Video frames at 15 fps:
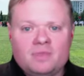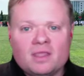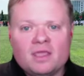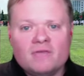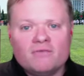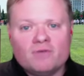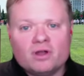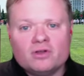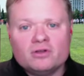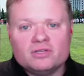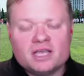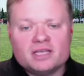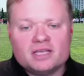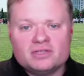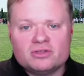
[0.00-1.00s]
if Rutgers
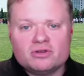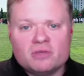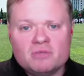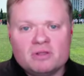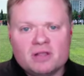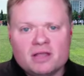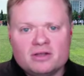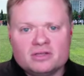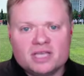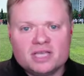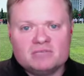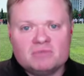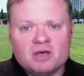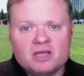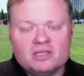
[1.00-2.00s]
has 30 players
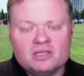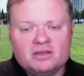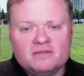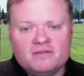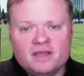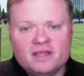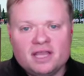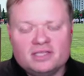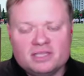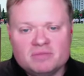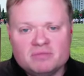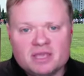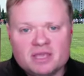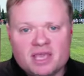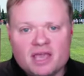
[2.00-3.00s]
test positive and they
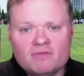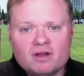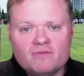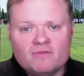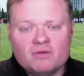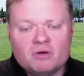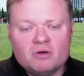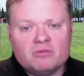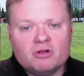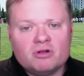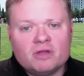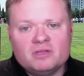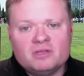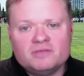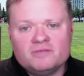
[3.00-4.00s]
simply can't run a football
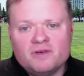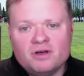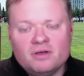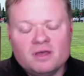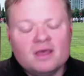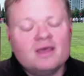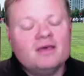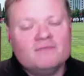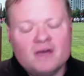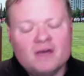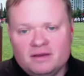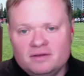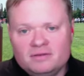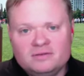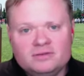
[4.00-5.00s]
program this fall, fine.
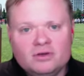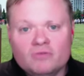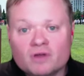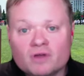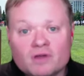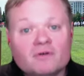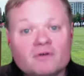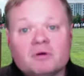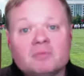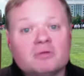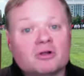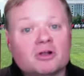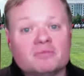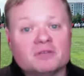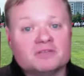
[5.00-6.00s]
Don't run a football
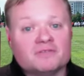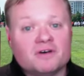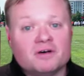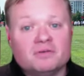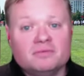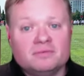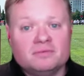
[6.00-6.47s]
program this fall.